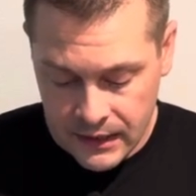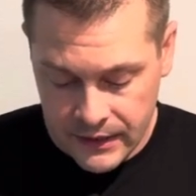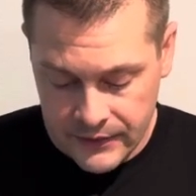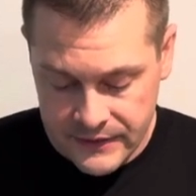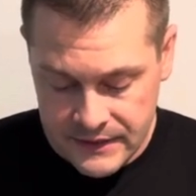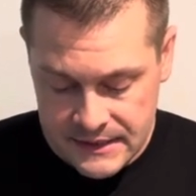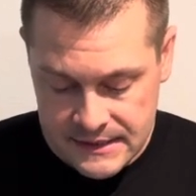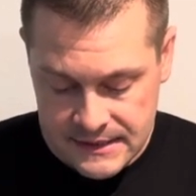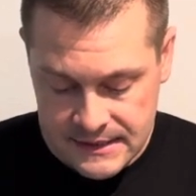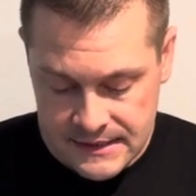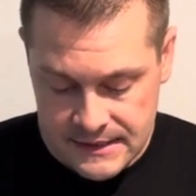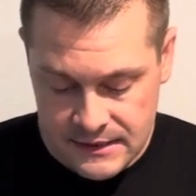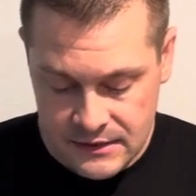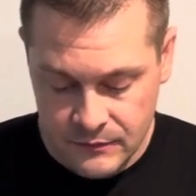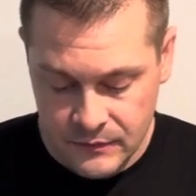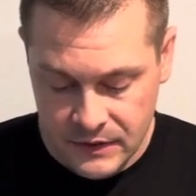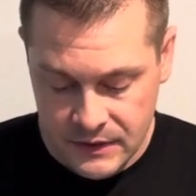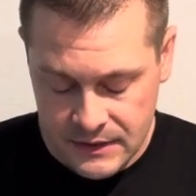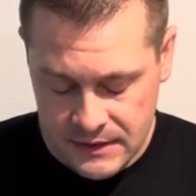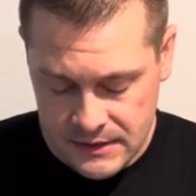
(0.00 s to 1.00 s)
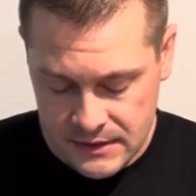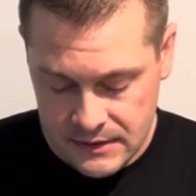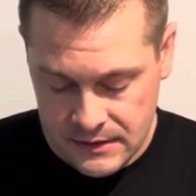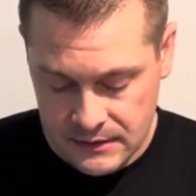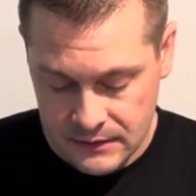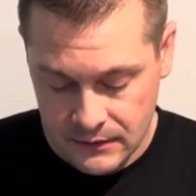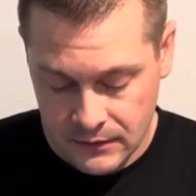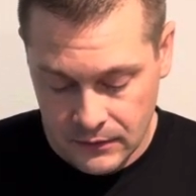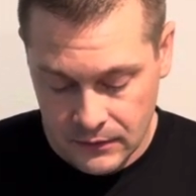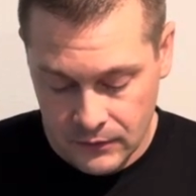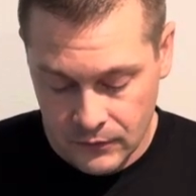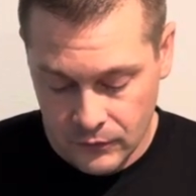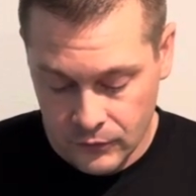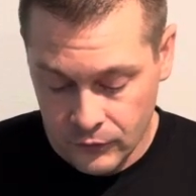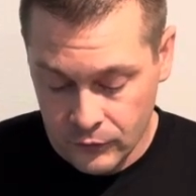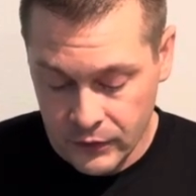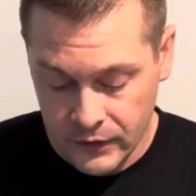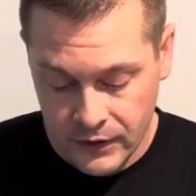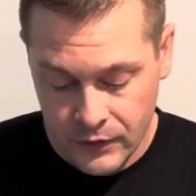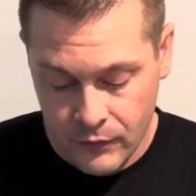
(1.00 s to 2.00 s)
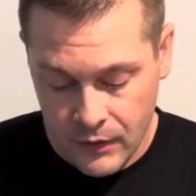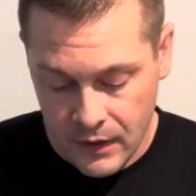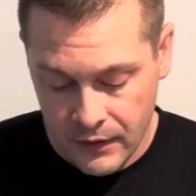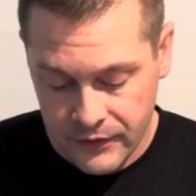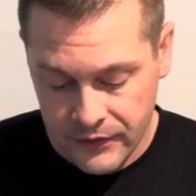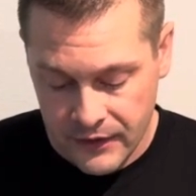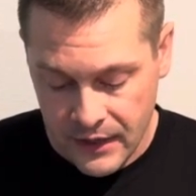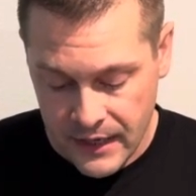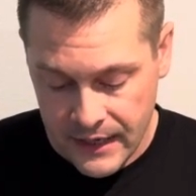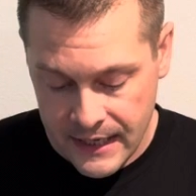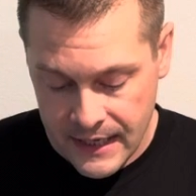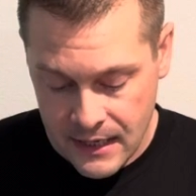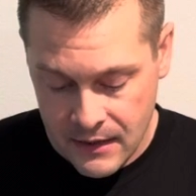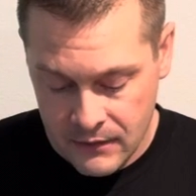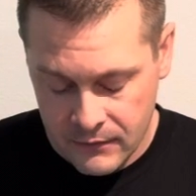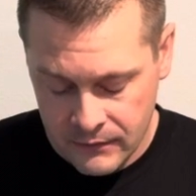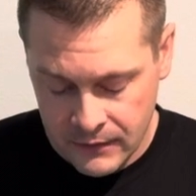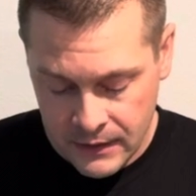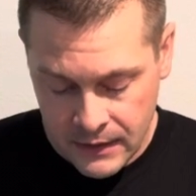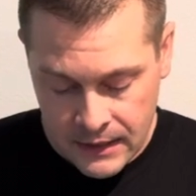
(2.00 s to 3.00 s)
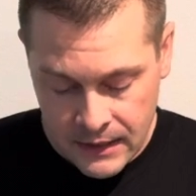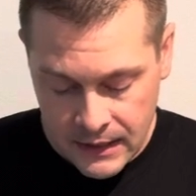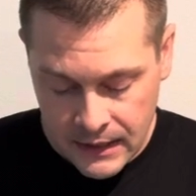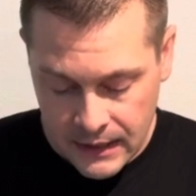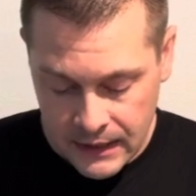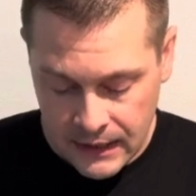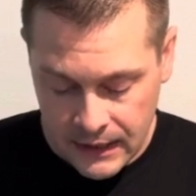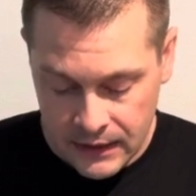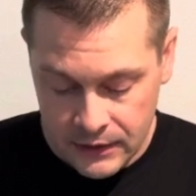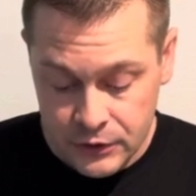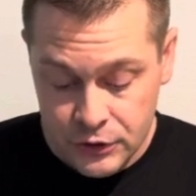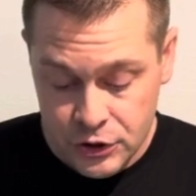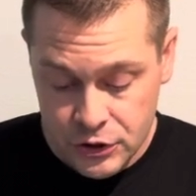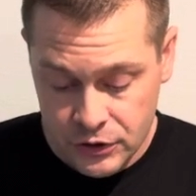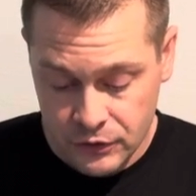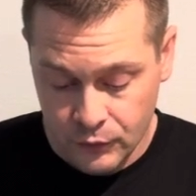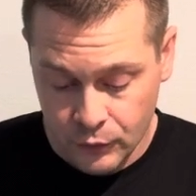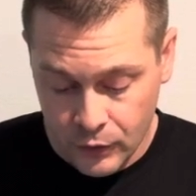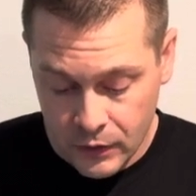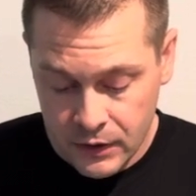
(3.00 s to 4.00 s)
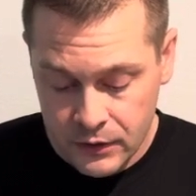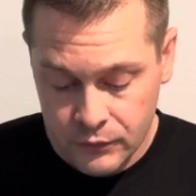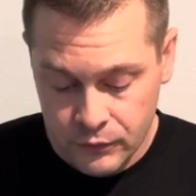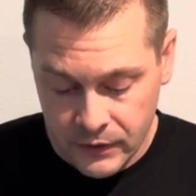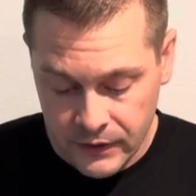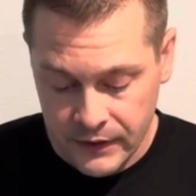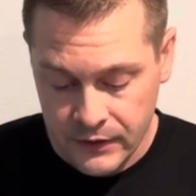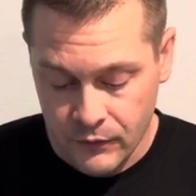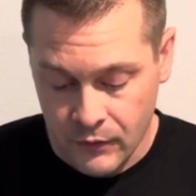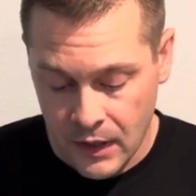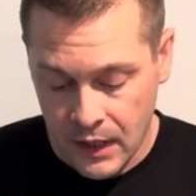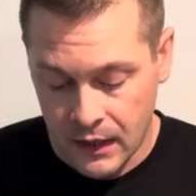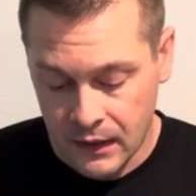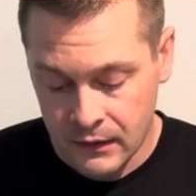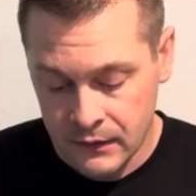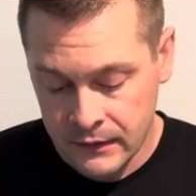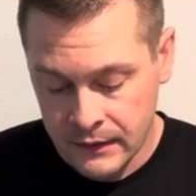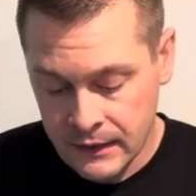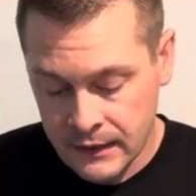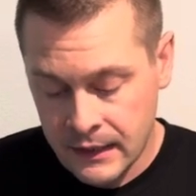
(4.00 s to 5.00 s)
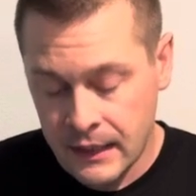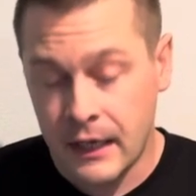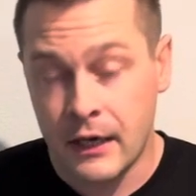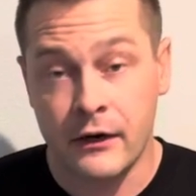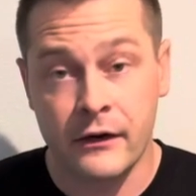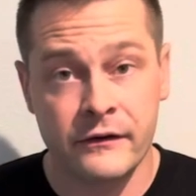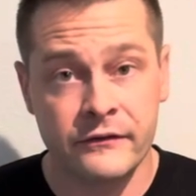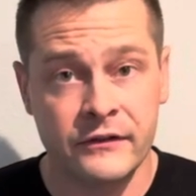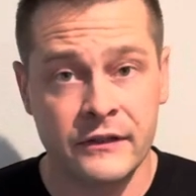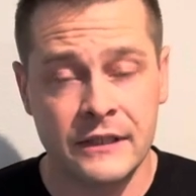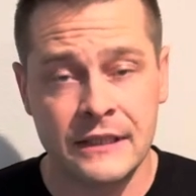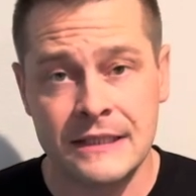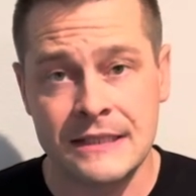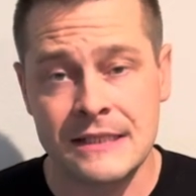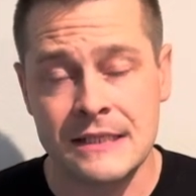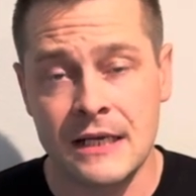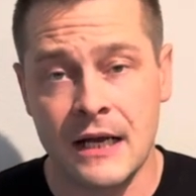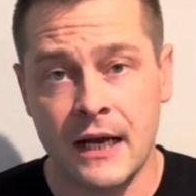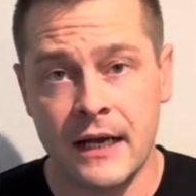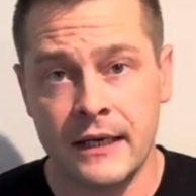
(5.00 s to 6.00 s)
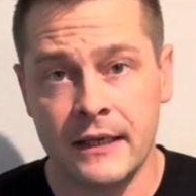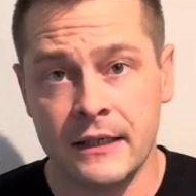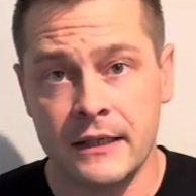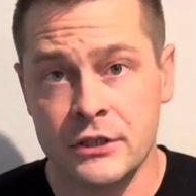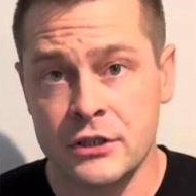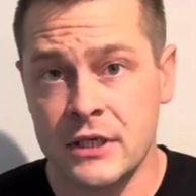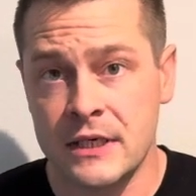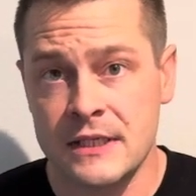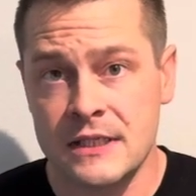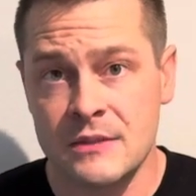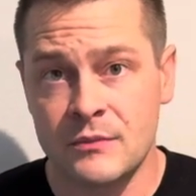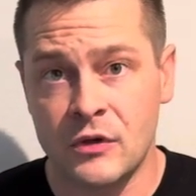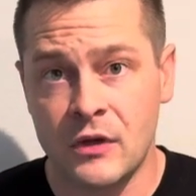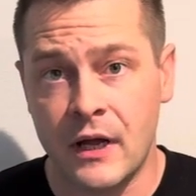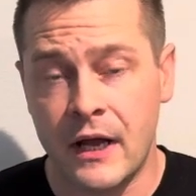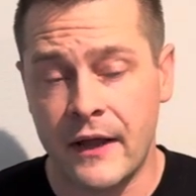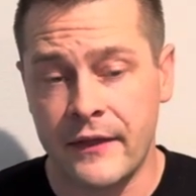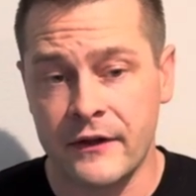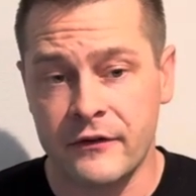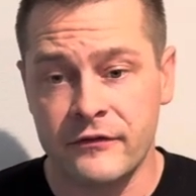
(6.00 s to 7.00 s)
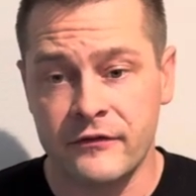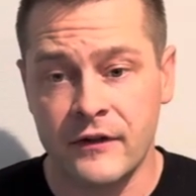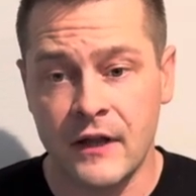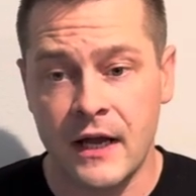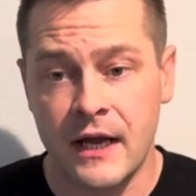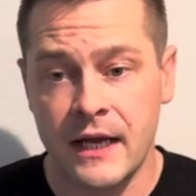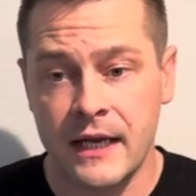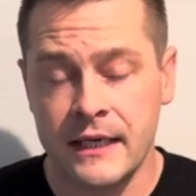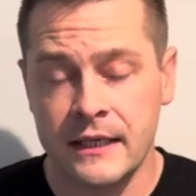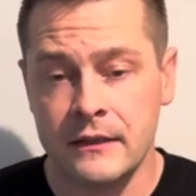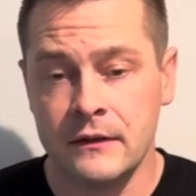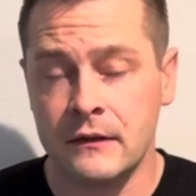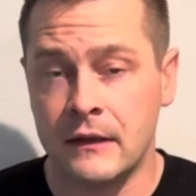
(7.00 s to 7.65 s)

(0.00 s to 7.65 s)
This system is really well thought out and should work really well. However, it is not adjustable on the fly